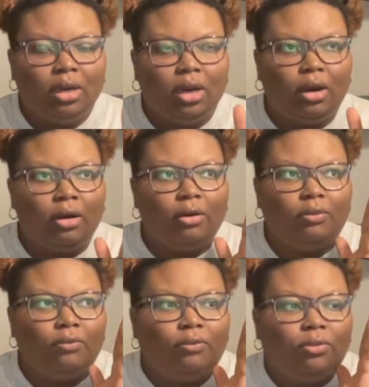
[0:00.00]

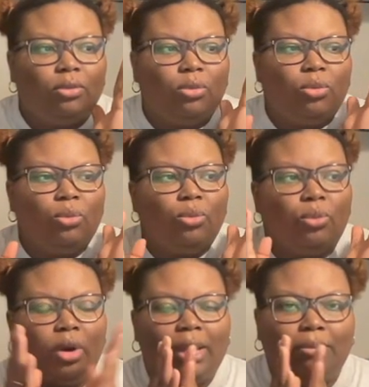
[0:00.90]
of
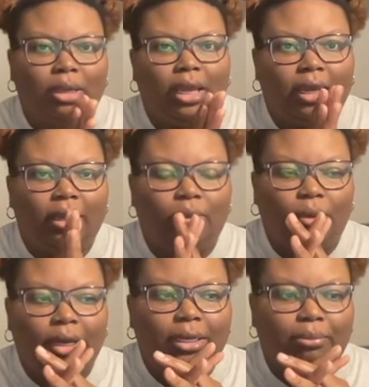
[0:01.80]
white, black, and
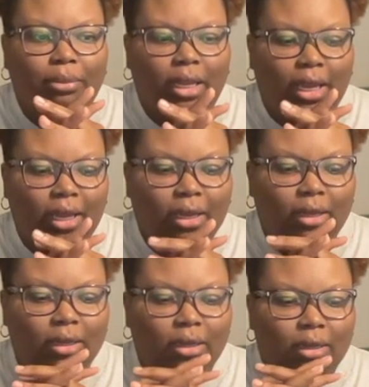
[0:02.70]
white and
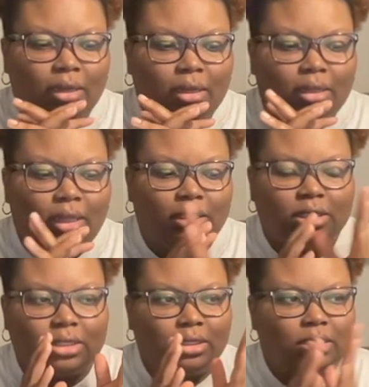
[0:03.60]
black? Like
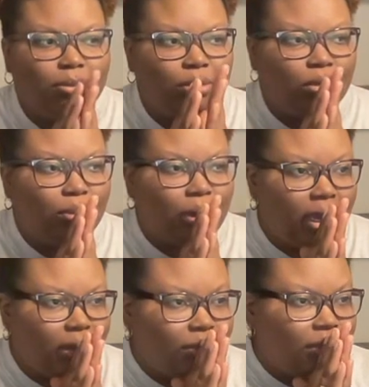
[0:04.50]
just a simple
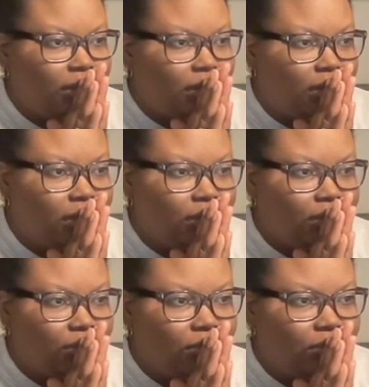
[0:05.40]
pattern
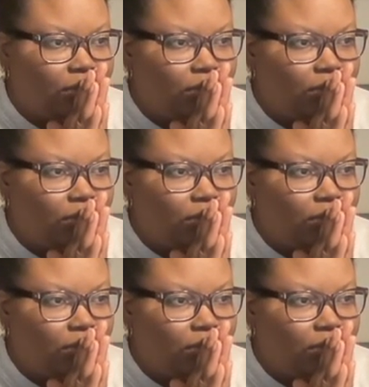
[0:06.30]
of.